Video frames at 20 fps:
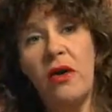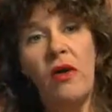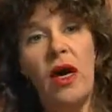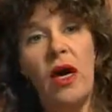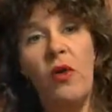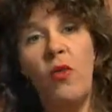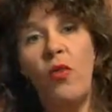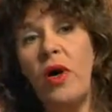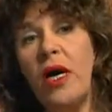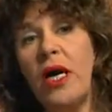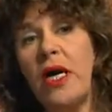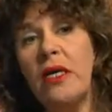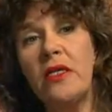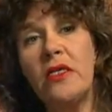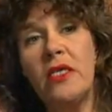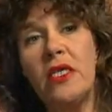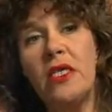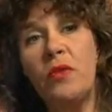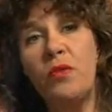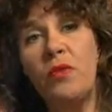And
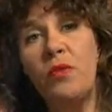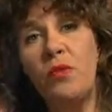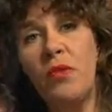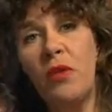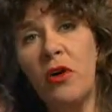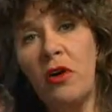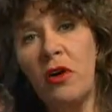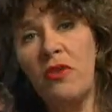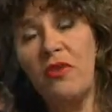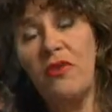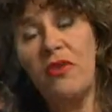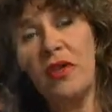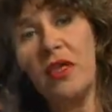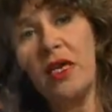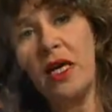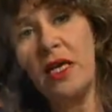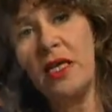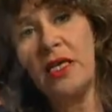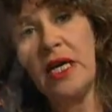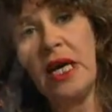wax is
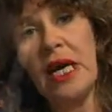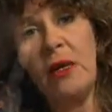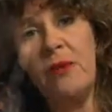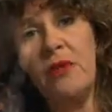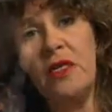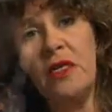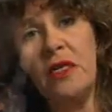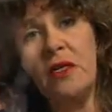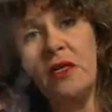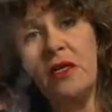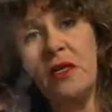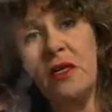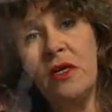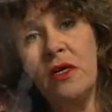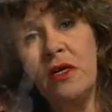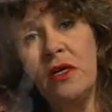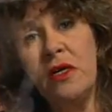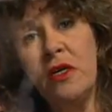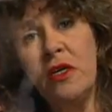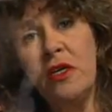perfectly adapted
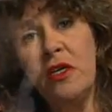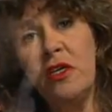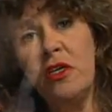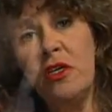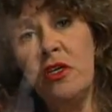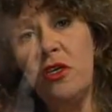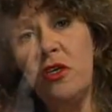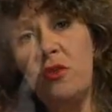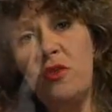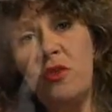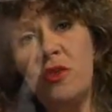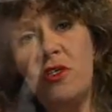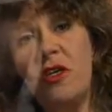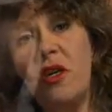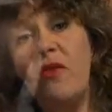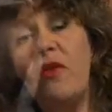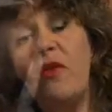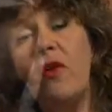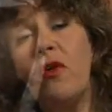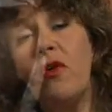to
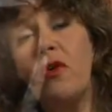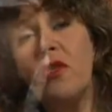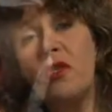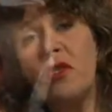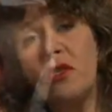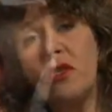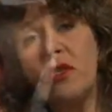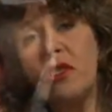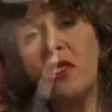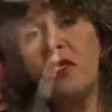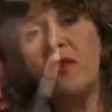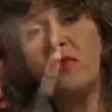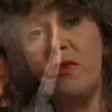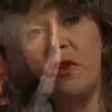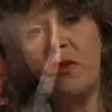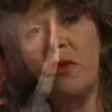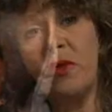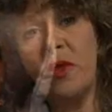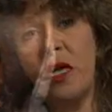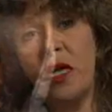preserving all sorts
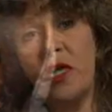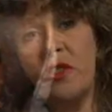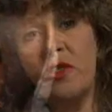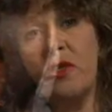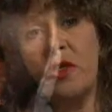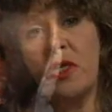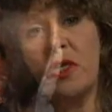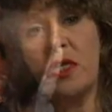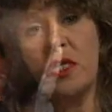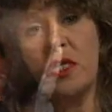of dermatological